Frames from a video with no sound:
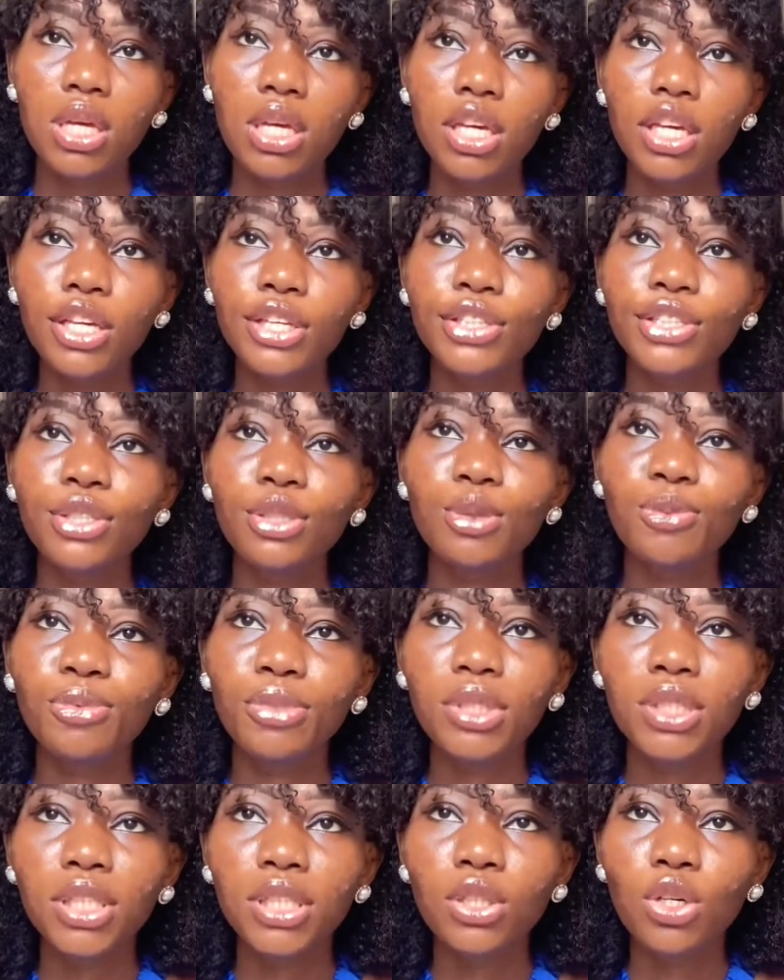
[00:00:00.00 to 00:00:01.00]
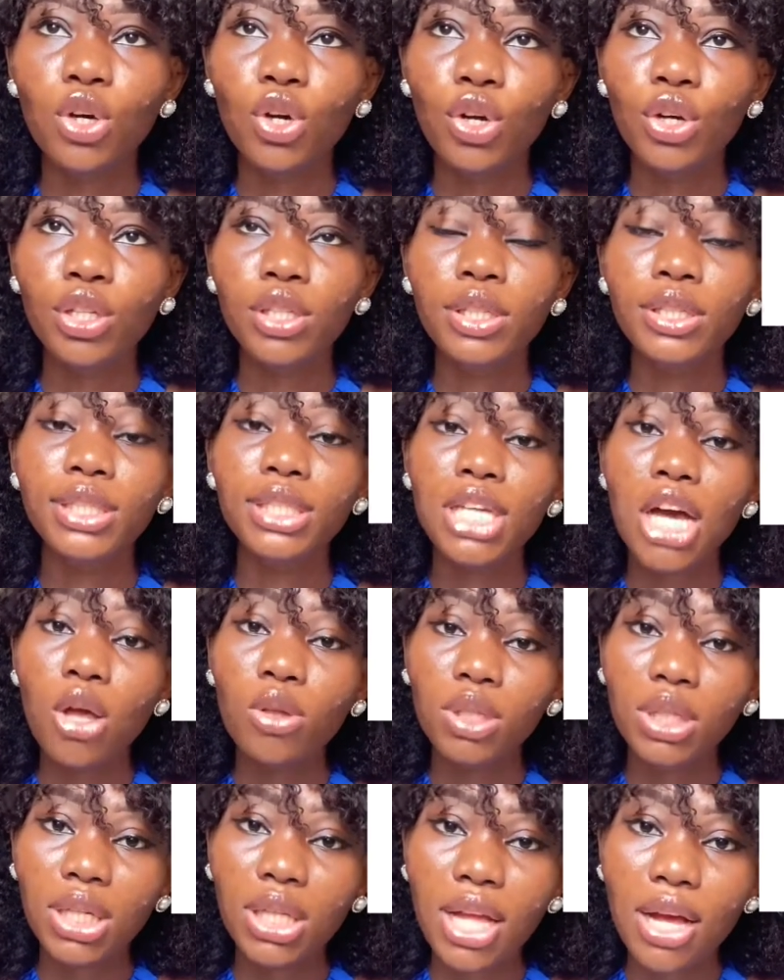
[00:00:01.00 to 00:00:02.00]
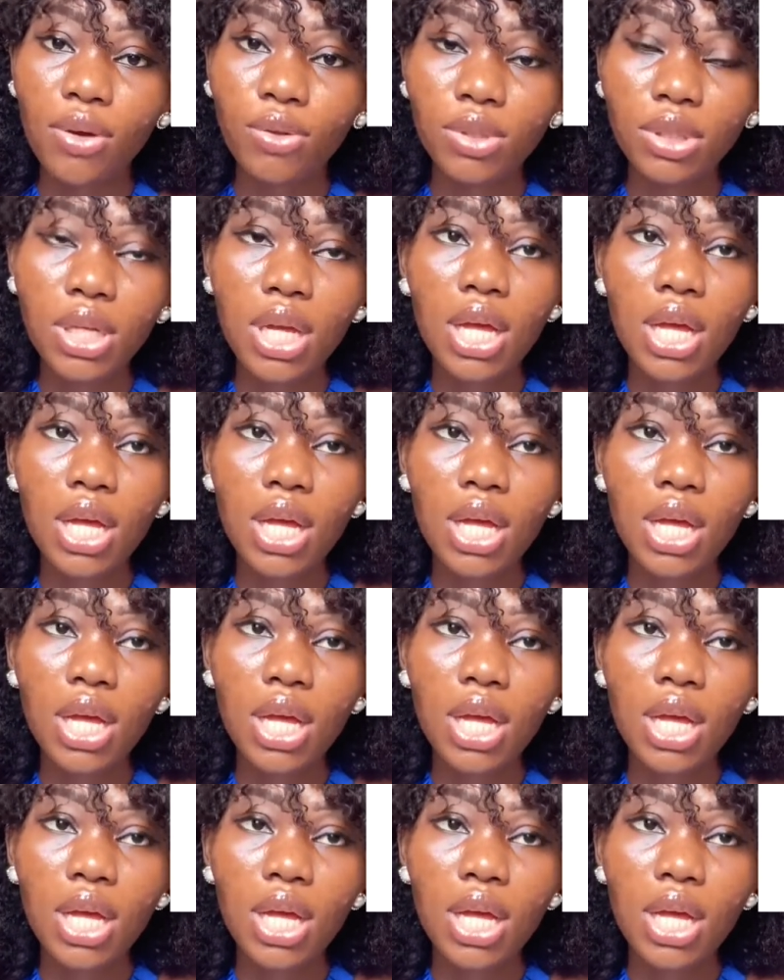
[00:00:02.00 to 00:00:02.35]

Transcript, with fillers: is to put it on SoundCloud.